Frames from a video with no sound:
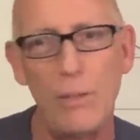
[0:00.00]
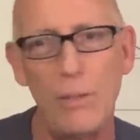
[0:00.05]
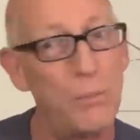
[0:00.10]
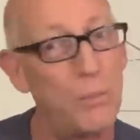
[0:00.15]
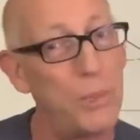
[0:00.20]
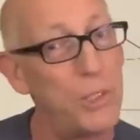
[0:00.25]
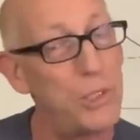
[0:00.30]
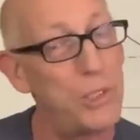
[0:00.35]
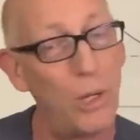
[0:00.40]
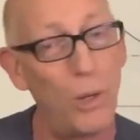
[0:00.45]

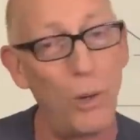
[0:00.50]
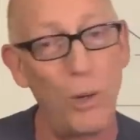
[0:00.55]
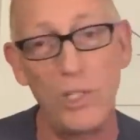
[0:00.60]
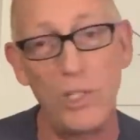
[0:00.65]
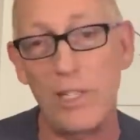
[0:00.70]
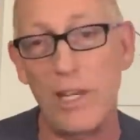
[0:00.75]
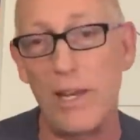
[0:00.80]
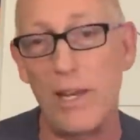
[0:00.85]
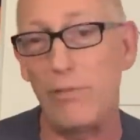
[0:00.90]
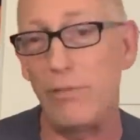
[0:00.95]
but you always
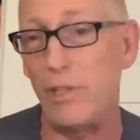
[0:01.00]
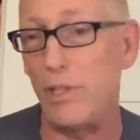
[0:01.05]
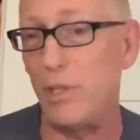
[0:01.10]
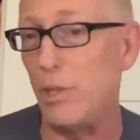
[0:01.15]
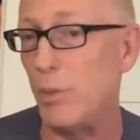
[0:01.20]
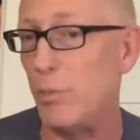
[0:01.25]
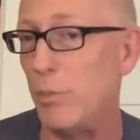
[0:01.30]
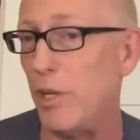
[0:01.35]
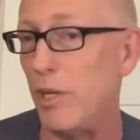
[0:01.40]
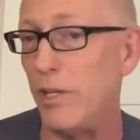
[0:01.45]
have
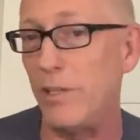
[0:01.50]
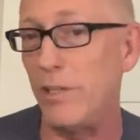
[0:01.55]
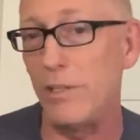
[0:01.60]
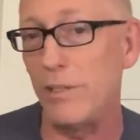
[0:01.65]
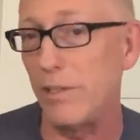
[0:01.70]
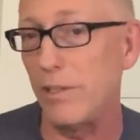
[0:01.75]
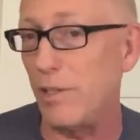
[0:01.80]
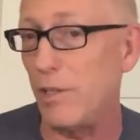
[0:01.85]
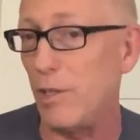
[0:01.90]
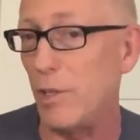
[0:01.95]

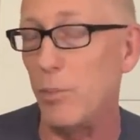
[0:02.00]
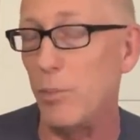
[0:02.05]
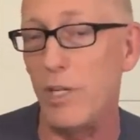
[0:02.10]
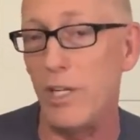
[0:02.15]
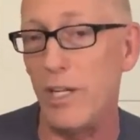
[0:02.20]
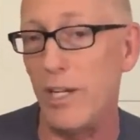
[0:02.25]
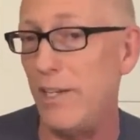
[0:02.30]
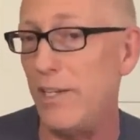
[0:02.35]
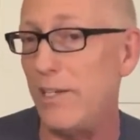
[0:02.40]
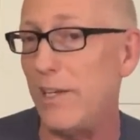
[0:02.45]
human human
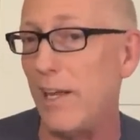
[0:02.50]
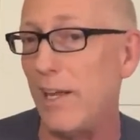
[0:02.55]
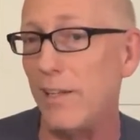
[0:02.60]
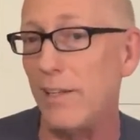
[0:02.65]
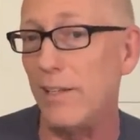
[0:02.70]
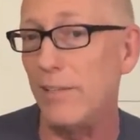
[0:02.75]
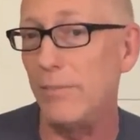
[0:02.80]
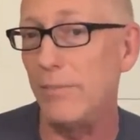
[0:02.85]
intel.